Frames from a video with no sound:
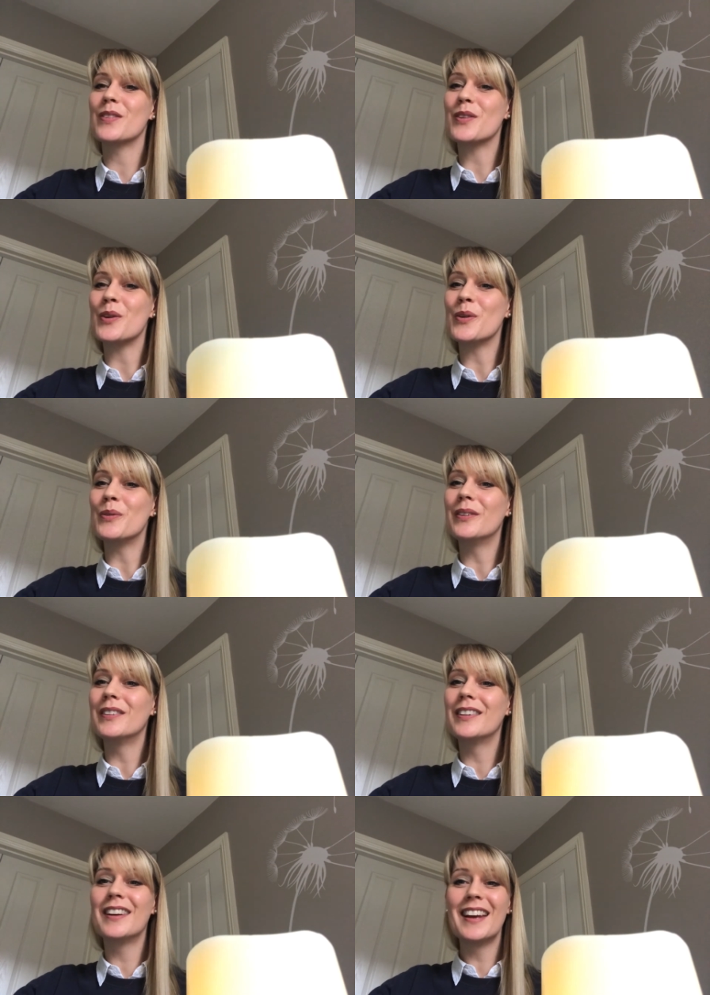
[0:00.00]
to
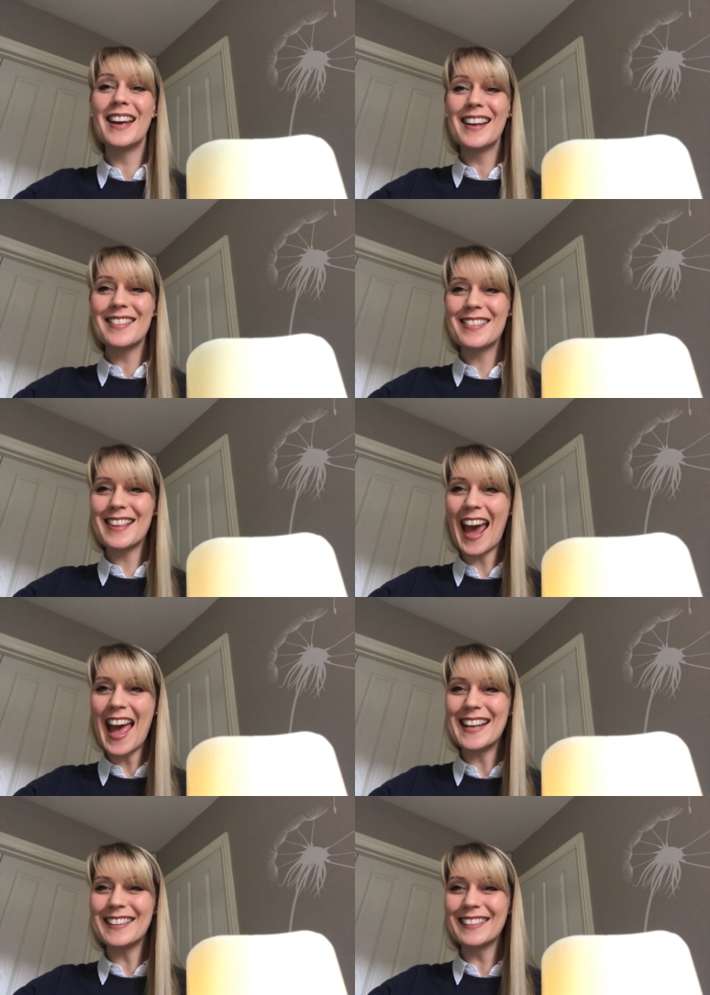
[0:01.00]
Ted.